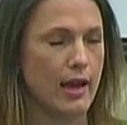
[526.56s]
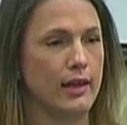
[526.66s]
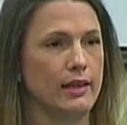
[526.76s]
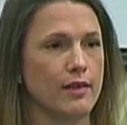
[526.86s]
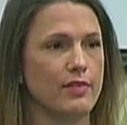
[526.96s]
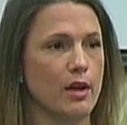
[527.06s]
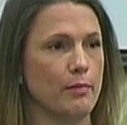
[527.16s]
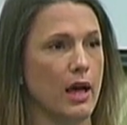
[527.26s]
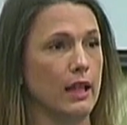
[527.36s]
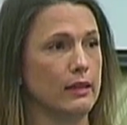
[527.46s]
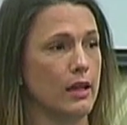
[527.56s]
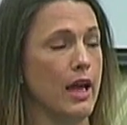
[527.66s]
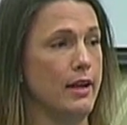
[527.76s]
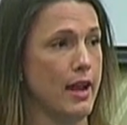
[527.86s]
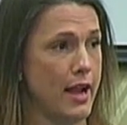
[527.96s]
and give them
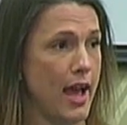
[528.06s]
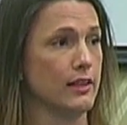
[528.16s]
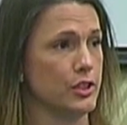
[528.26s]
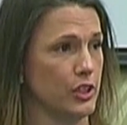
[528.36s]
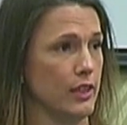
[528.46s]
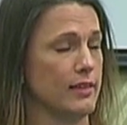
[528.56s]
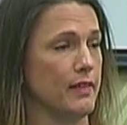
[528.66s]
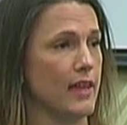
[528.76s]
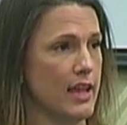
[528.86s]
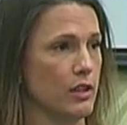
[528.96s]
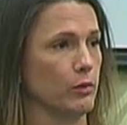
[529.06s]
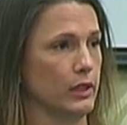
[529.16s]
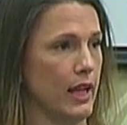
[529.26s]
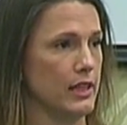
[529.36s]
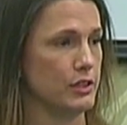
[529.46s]
an analogy that they can
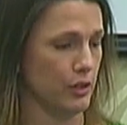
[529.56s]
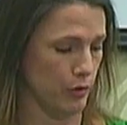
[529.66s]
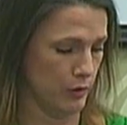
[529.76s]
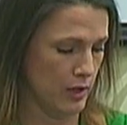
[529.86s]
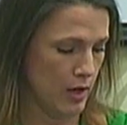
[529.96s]
relate to,